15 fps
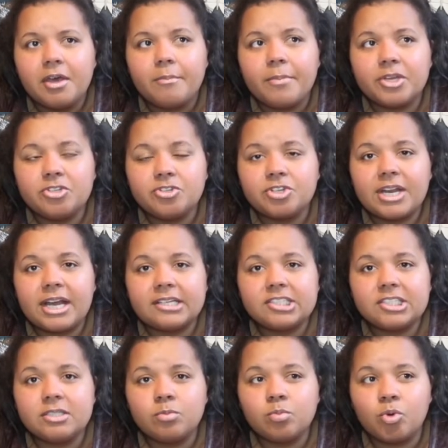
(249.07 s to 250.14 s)
but you can
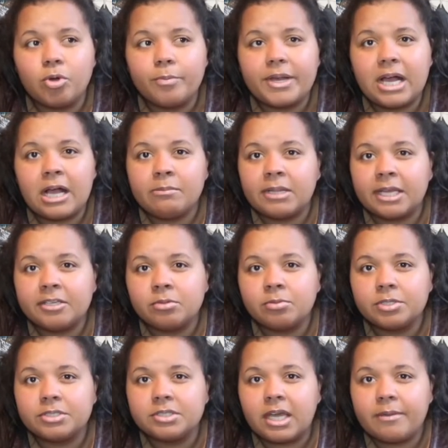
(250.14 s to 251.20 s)
actually warm it up like you
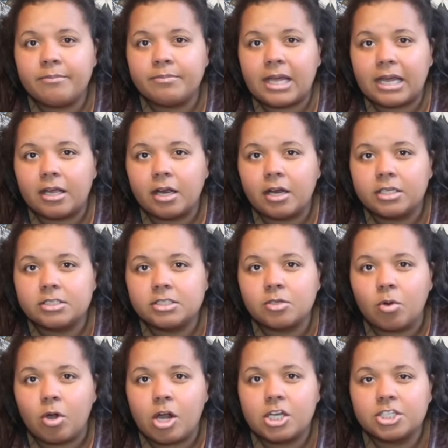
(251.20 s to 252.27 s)
would like blackcurrant
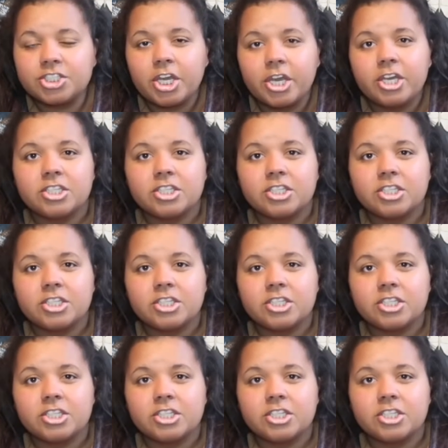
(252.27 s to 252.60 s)
squash.